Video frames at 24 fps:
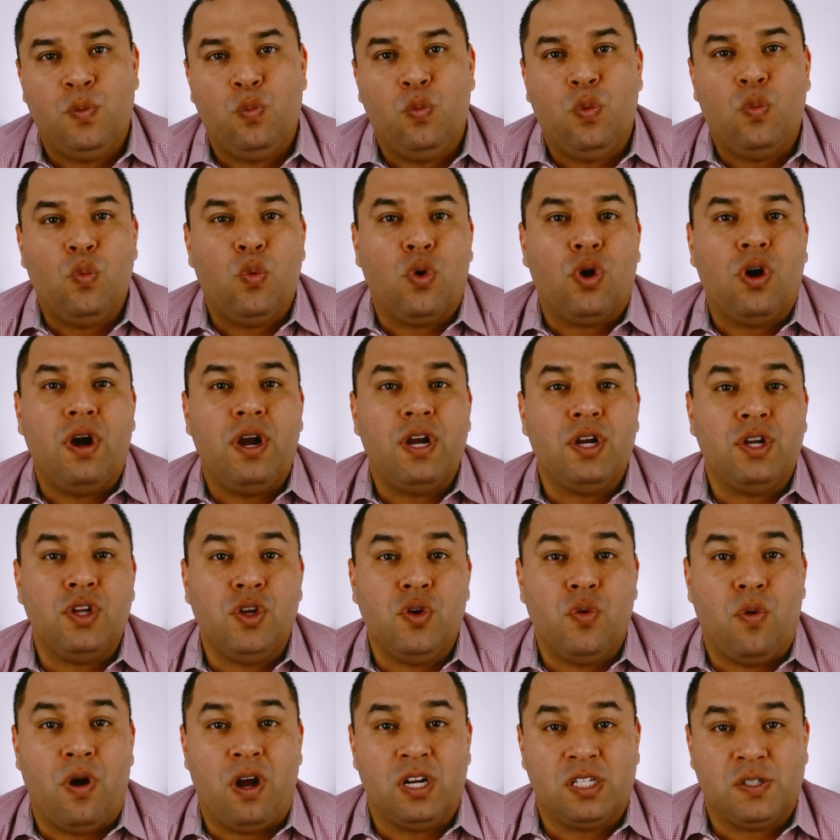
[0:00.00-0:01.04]
When we're a
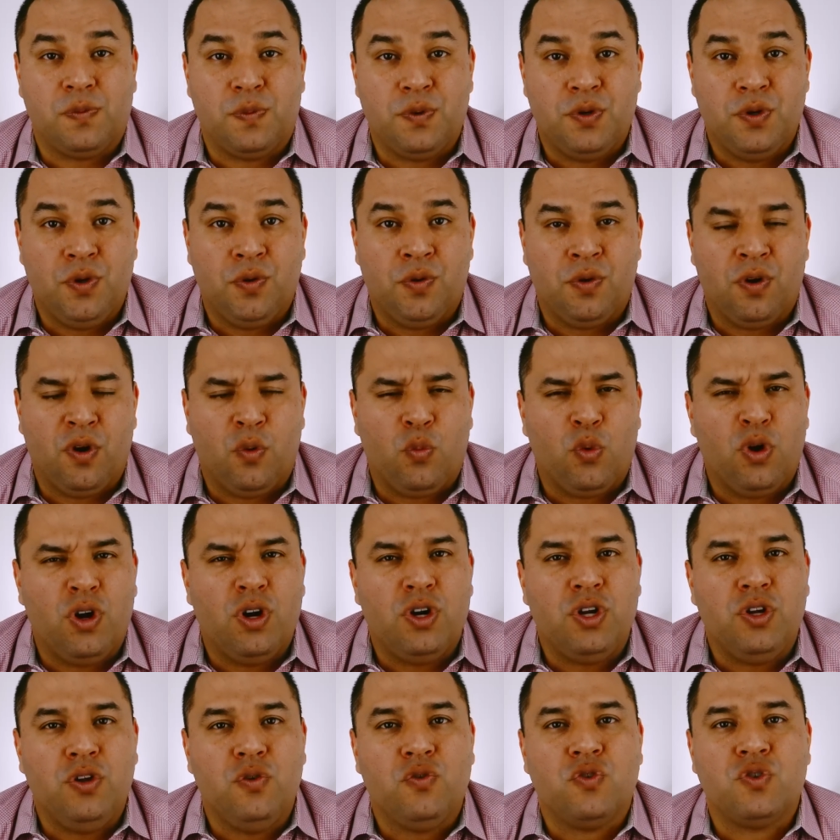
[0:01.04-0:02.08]
new entrepreneur and we're a
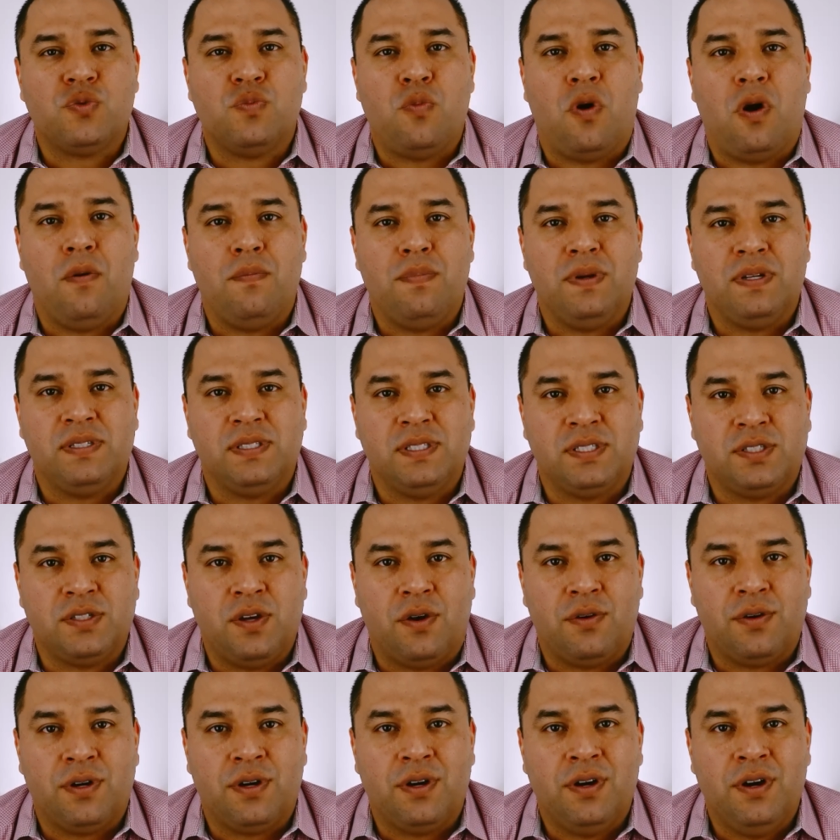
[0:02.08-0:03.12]
new small business
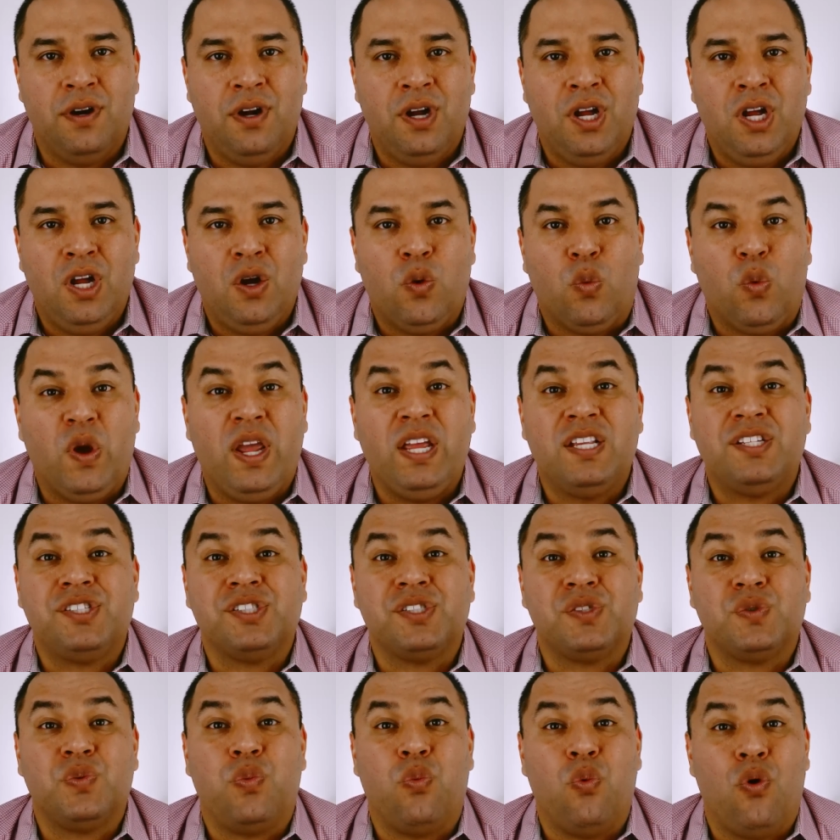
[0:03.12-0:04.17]
owner, we
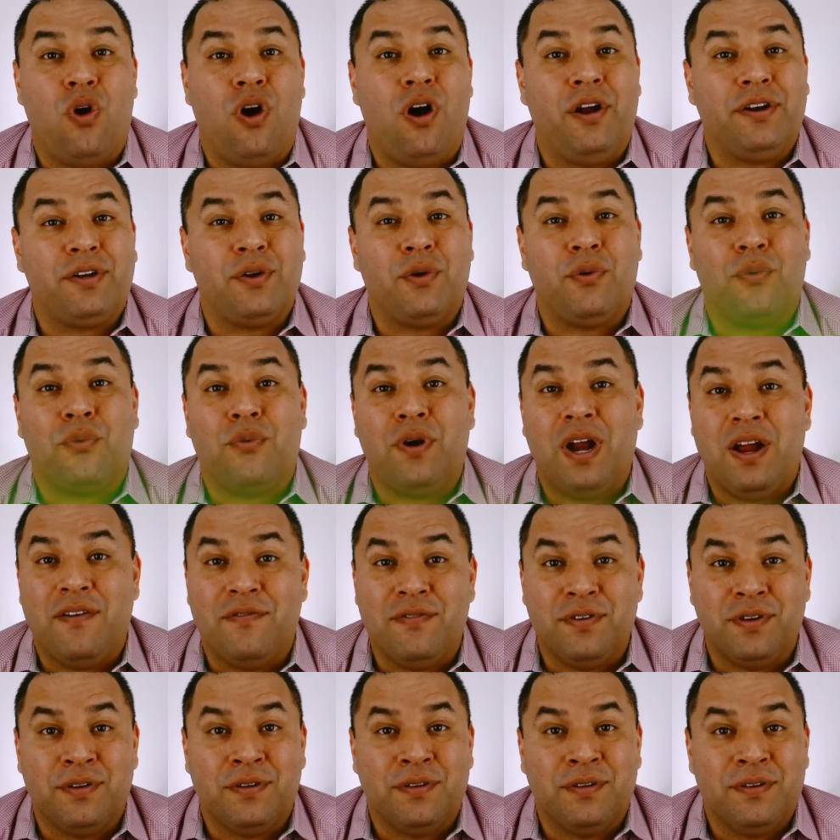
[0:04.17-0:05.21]
just want
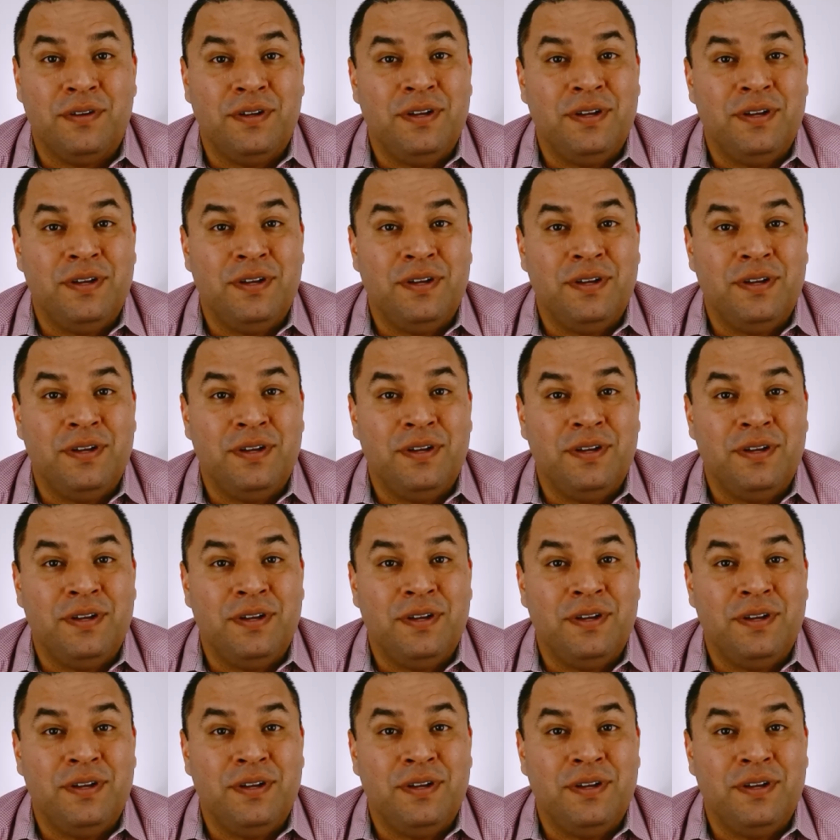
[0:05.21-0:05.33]
revenue.